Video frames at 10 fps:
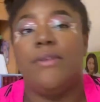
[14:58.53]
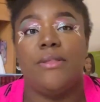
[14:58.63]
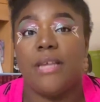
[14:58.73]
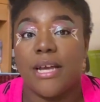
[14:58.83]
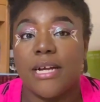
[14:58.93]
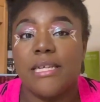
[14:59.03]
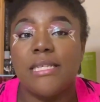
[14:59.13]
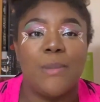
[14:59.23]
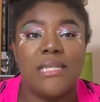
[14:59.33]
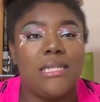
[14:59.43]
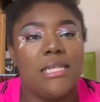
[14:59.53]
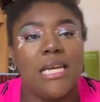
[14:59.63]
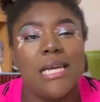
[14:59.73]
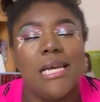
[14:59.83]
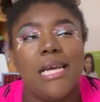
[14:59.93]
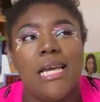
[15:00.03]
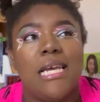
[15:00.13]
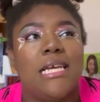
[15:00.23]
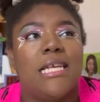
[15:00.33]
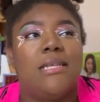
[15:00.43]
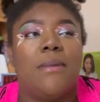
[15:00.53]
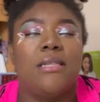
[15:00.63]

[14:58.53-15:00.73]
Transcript: Theirs. Basically, it's about